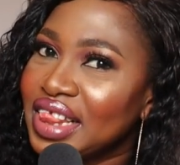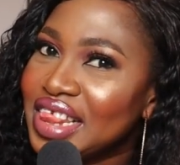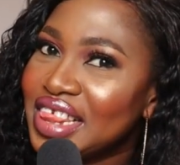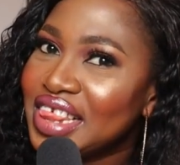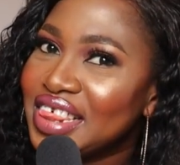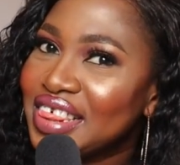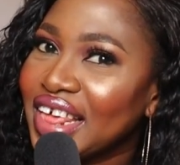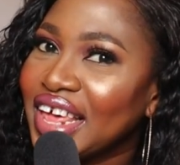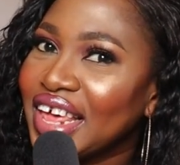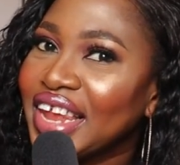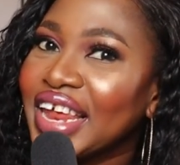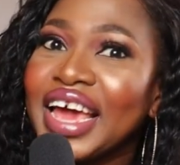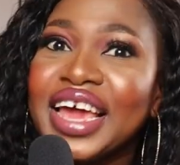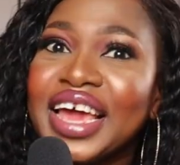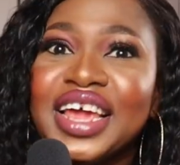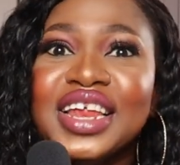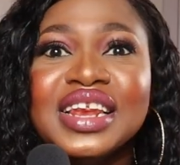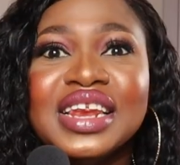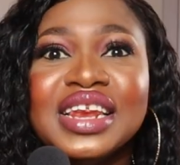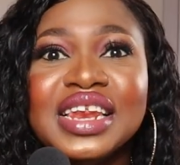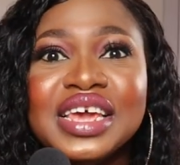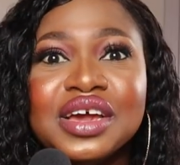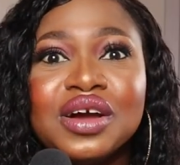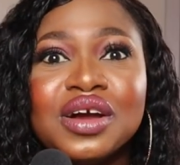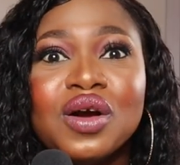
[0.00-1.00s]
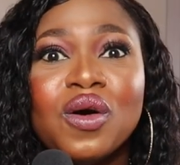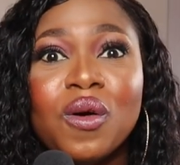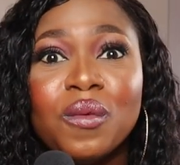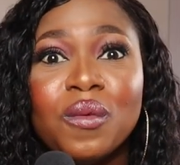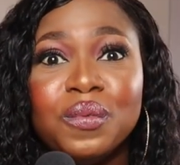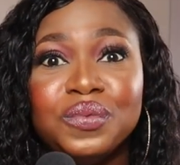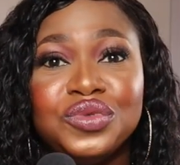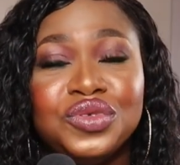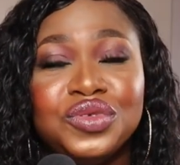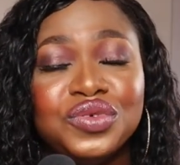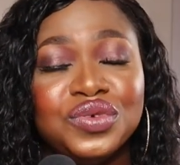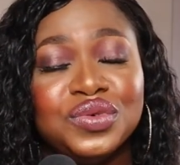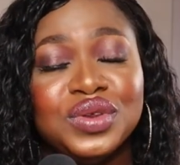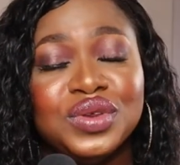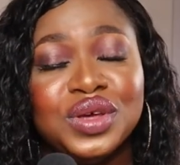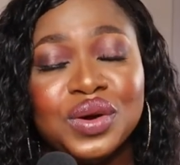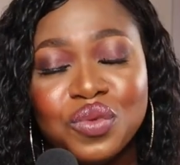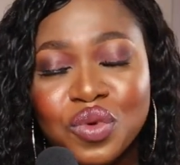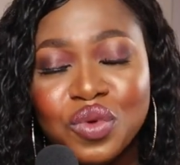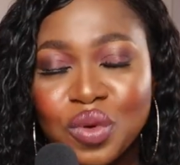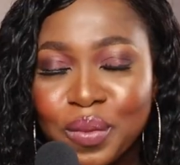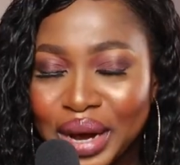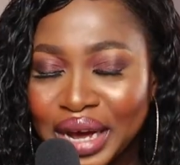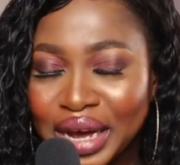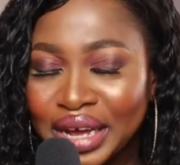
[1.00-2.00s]
that I link up to the
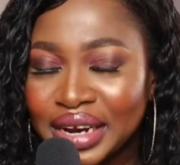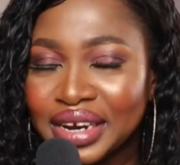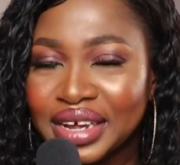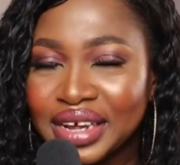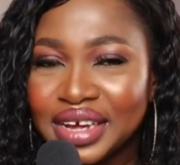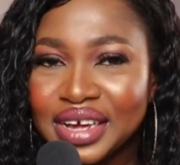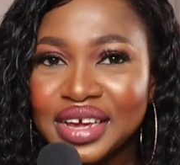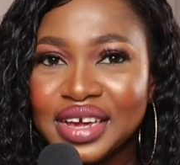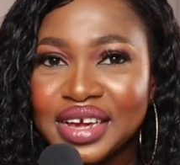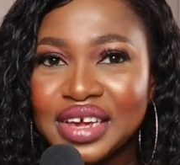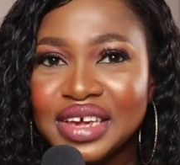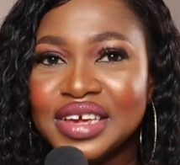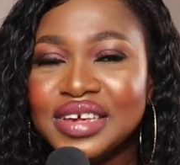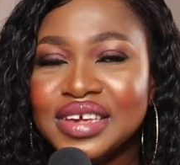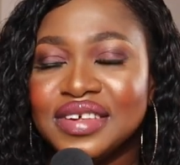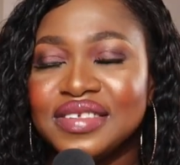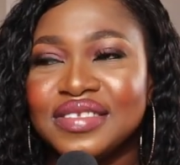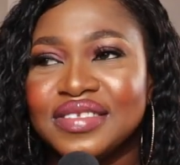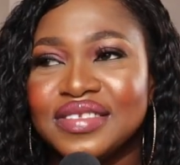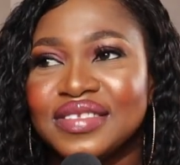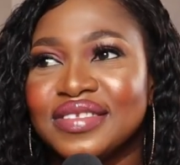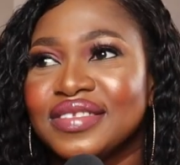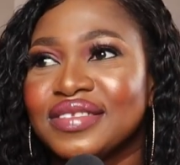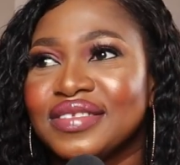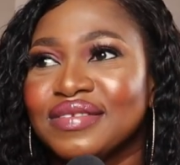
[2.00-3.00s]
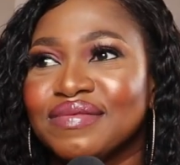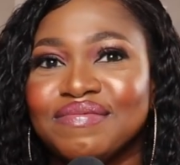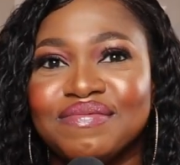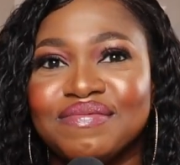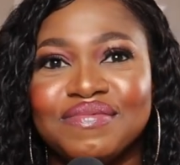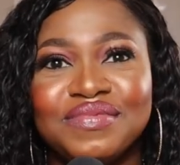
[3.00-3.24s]
woman is,